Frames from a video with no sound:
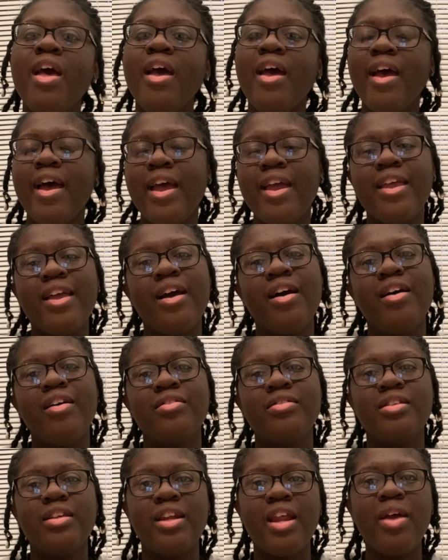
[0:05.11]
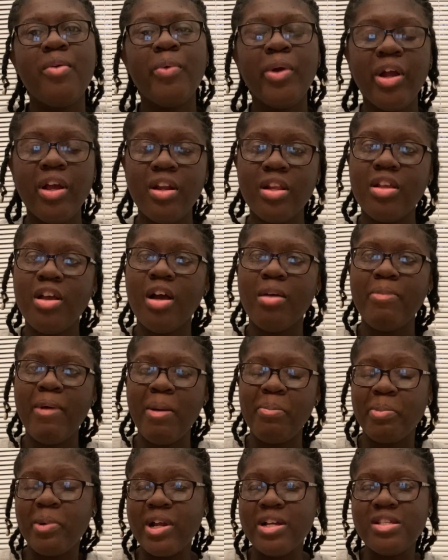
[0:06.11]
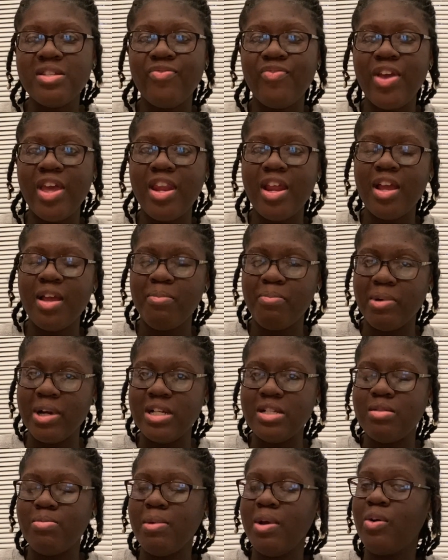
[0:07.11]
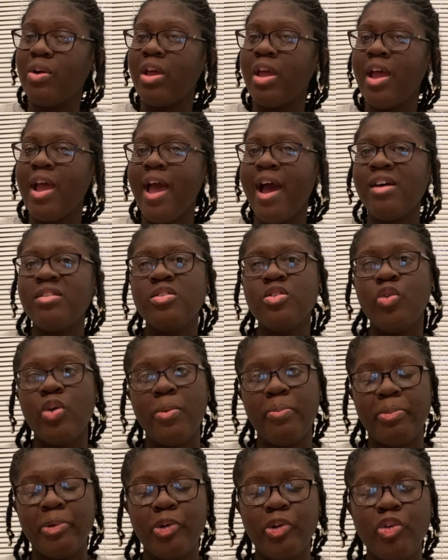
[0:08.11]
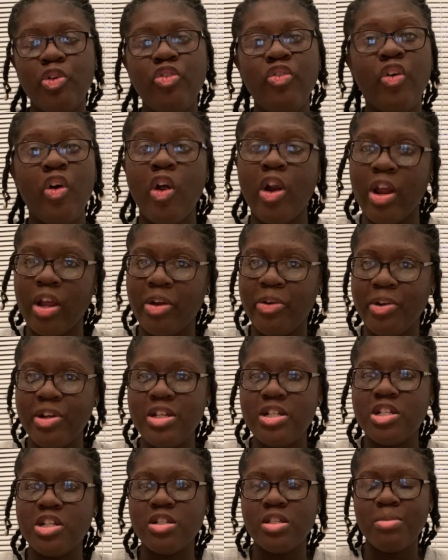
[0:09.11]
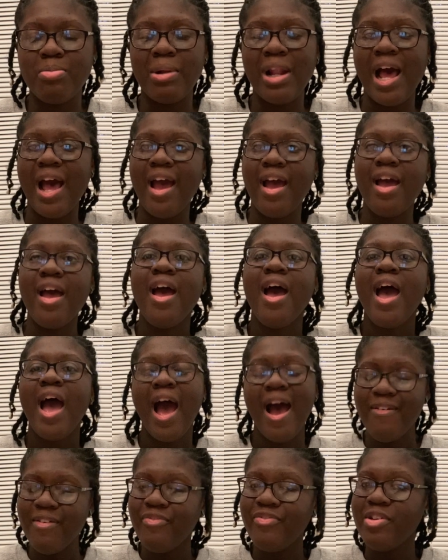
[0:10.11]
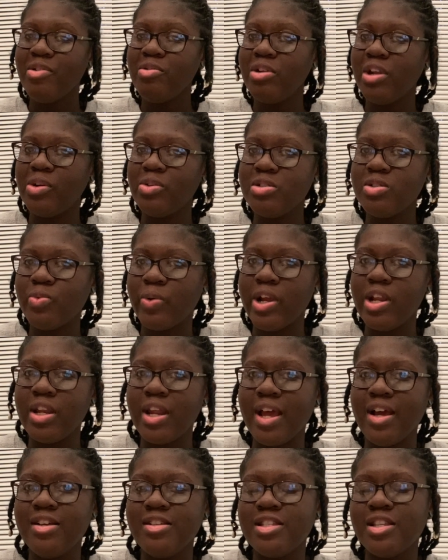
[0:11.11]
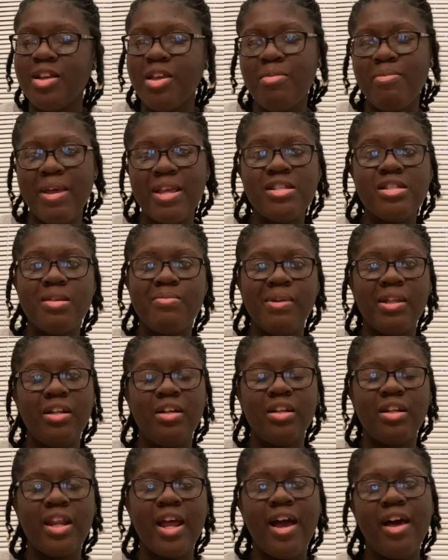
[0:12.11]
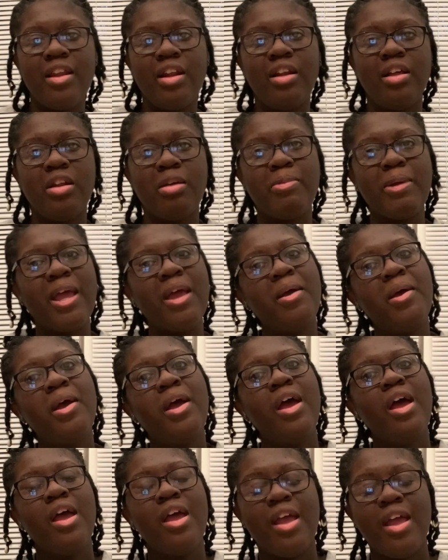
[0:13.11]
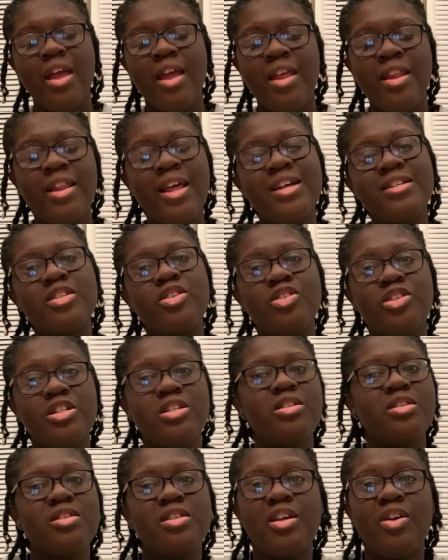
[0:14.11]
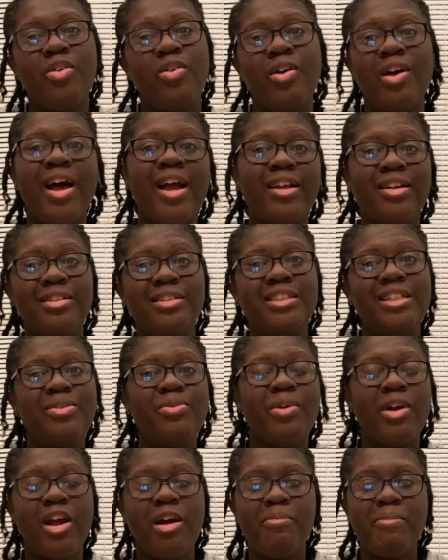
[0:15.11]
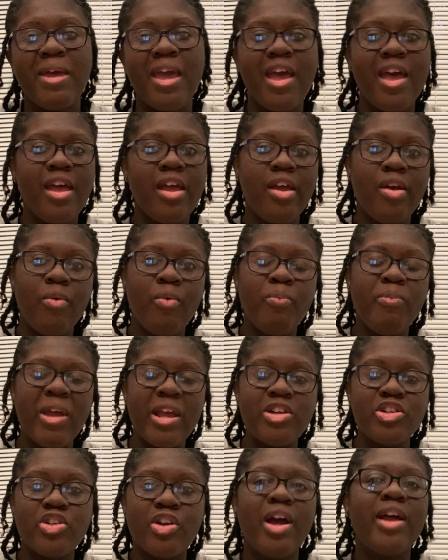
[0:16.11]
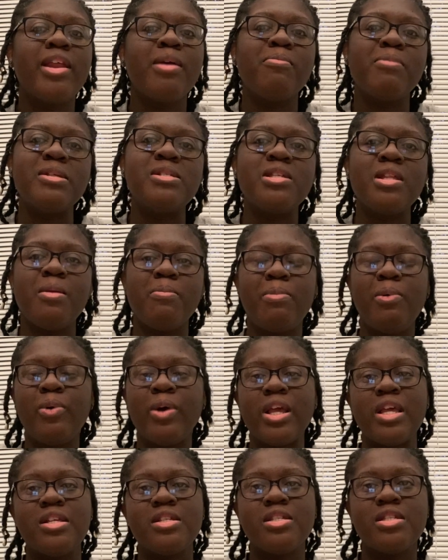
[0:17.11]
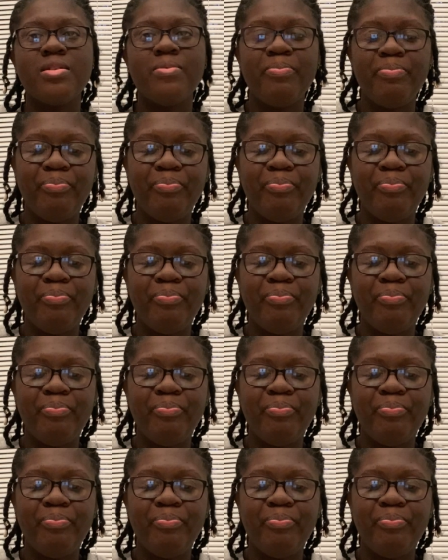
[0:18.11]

Hey y'all, today we're going to talk about breastfeeding and breast milk and how to improve or increase your supply. I have a few notes written down, so you may see me look down a little bit, and that's just so I can see where I'm at and make sure I didn't miss any points.